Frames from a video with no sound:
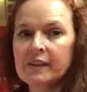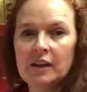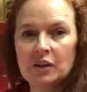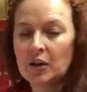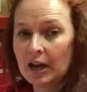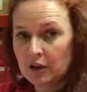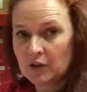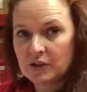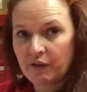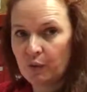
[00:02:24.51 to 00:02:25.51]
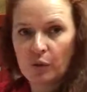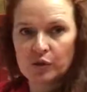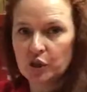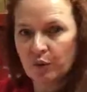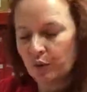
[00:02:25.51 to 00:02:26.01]
that you can use if you
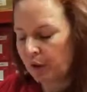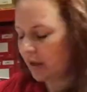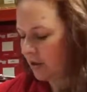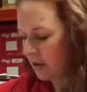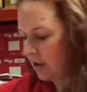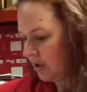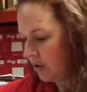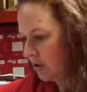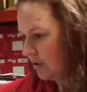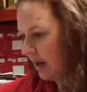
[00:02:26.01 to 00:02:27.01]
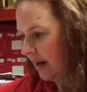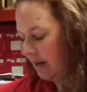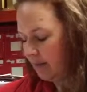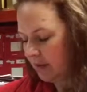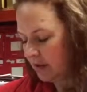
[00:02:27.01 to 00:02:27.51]
want to, or you can just use
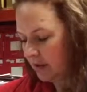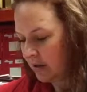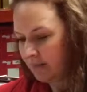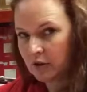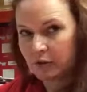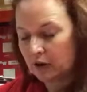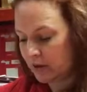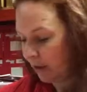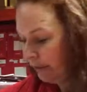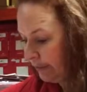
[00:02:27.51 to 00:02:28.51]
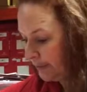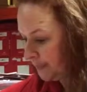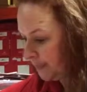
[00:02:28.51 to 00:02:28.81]
you just do it yourself.